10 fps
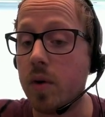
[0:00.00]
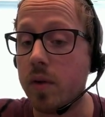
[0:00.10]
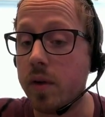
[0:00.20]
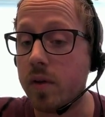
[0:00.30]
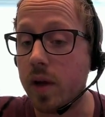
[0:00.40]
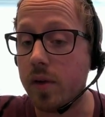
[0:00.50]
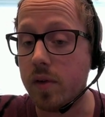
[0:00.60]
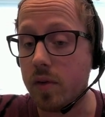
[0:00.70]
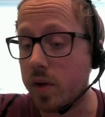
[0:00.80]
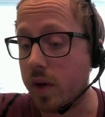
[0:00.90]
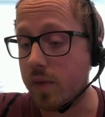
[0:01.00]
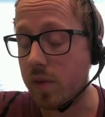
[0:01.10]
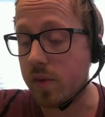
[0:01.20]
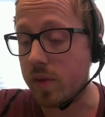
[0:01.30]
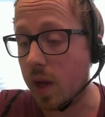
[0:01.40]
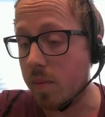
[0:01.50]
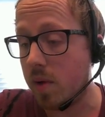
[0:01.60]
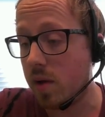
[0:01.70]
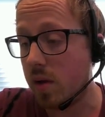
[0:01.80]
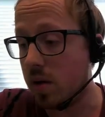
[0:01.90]
orientation or have the same
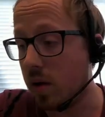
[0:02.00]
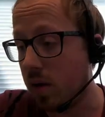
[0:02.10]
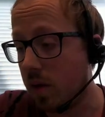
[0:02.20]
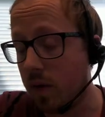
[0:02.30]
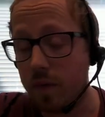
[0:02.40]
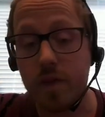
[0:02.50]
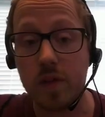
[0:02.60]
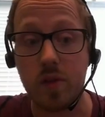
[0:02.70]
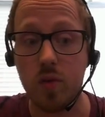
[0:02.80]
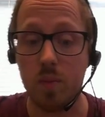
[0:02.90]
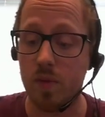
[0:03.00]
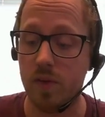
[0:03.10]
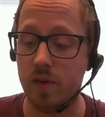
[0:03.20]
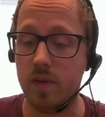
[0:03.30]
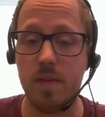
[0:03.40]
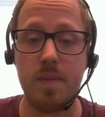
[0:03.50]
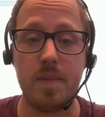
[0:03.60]
physical position.